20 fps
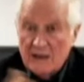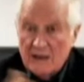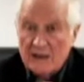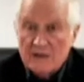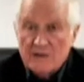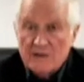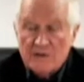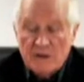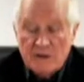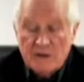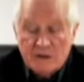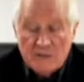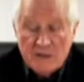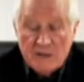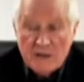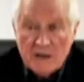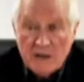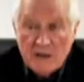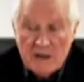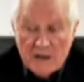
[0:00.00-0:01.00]
I swallowed
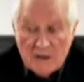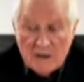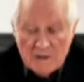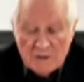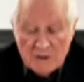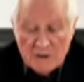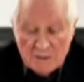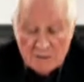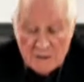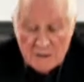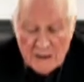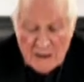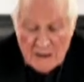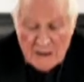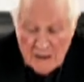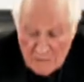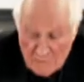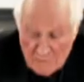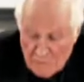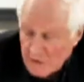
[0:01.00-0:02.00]
very hard, but my
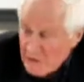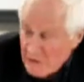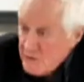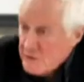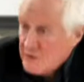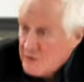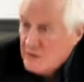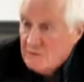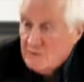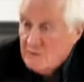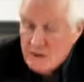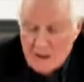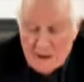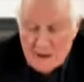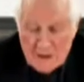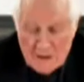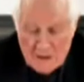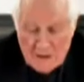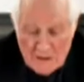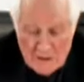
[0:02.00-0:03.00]
then boss, Jeremy
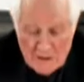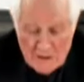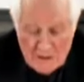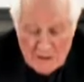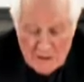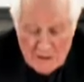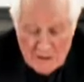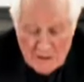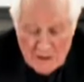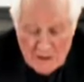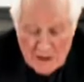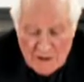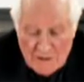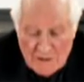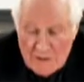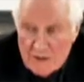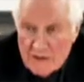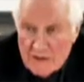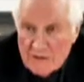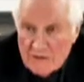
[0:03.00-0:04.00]
Isaacs,
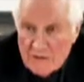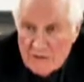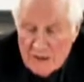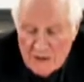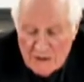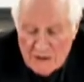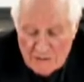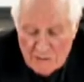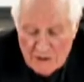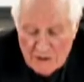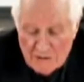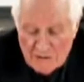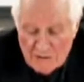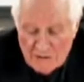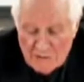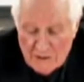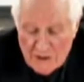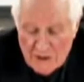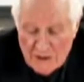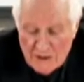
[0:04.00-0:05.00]
generously released me
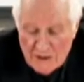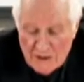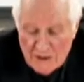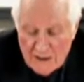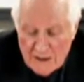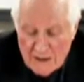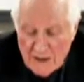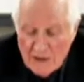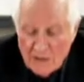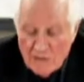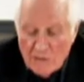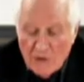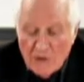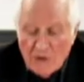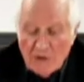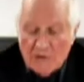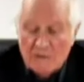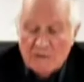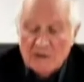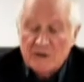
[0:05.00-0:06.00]
from my
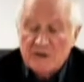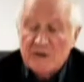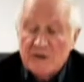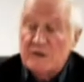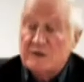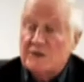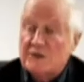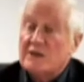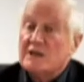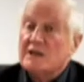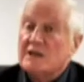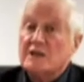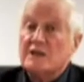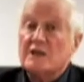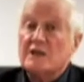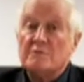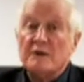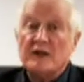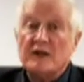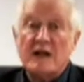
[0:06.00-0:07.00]
World War contract, and
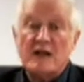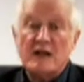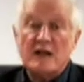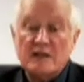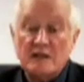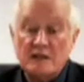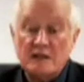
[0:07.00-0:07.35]
I began a